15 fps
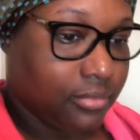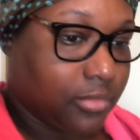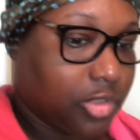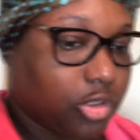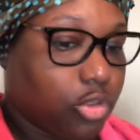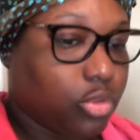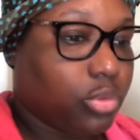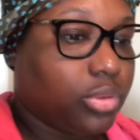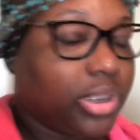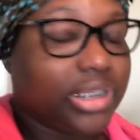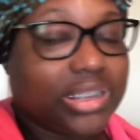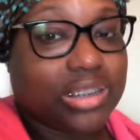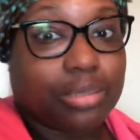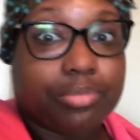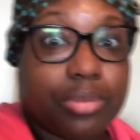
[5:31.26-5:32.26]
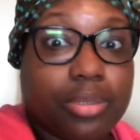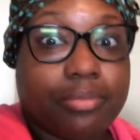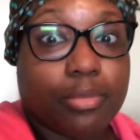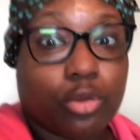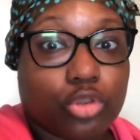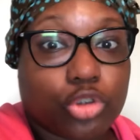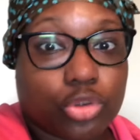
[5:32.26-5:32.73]
know, any type of
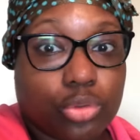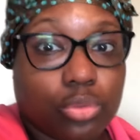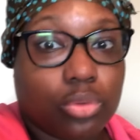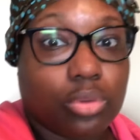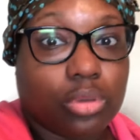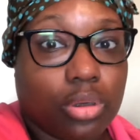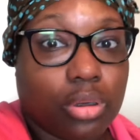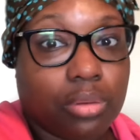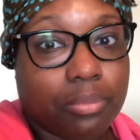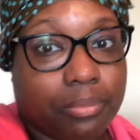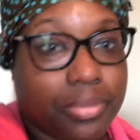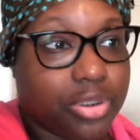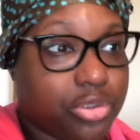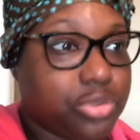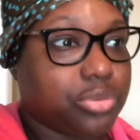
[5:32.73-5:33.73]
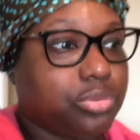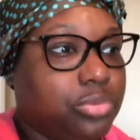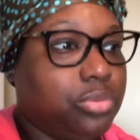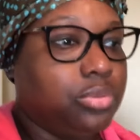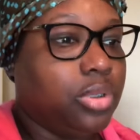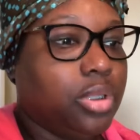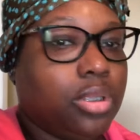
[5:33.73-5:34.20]
emotional,
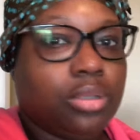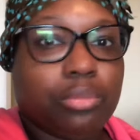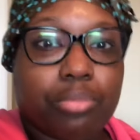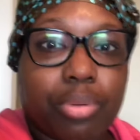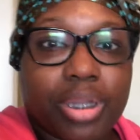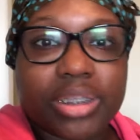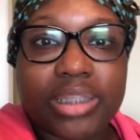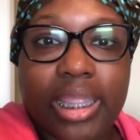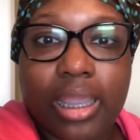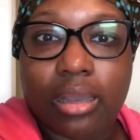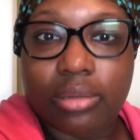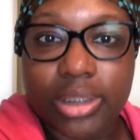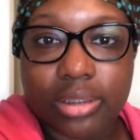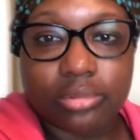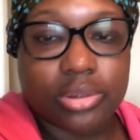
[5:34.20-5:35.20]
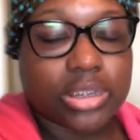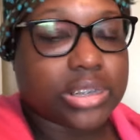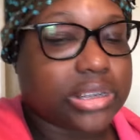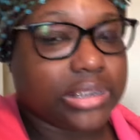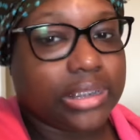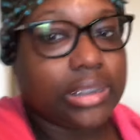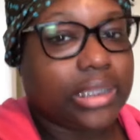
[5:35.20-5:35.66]
mental breakdown, illness,
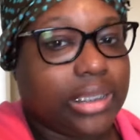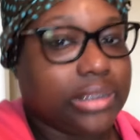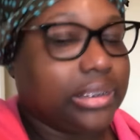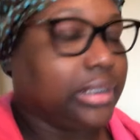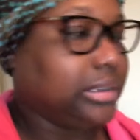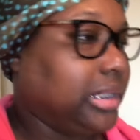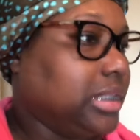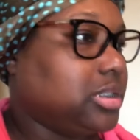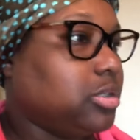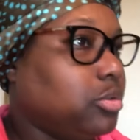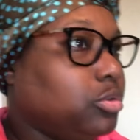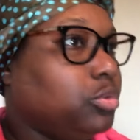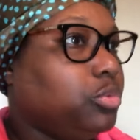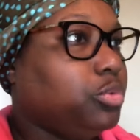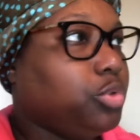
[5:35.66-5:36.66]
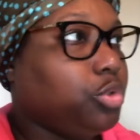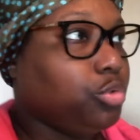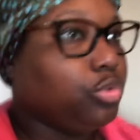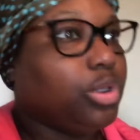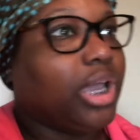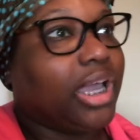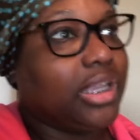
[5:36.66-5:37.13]
anything like that. So you
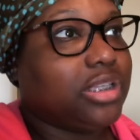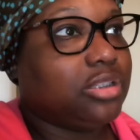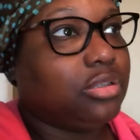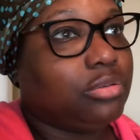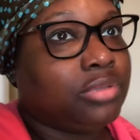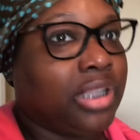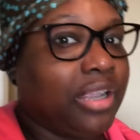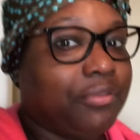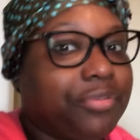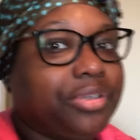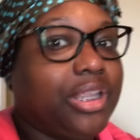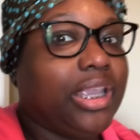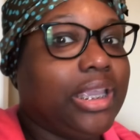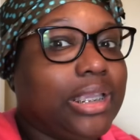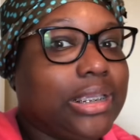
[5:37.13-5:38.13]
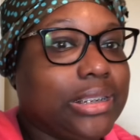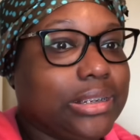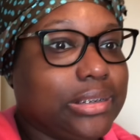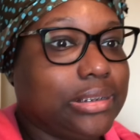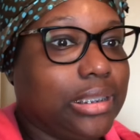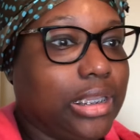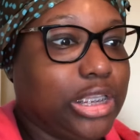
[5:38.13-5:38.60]
guys know that every day
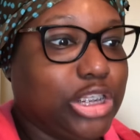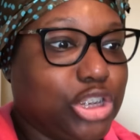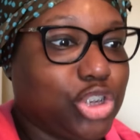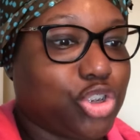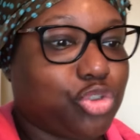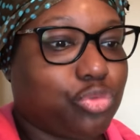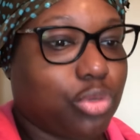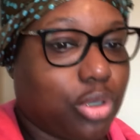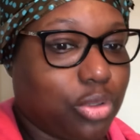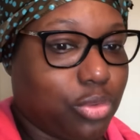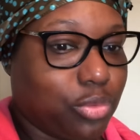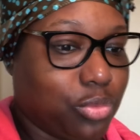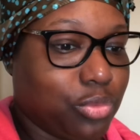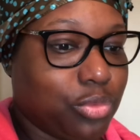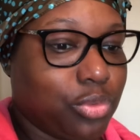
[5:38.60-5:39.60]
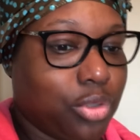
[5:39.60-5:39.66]
is a struggle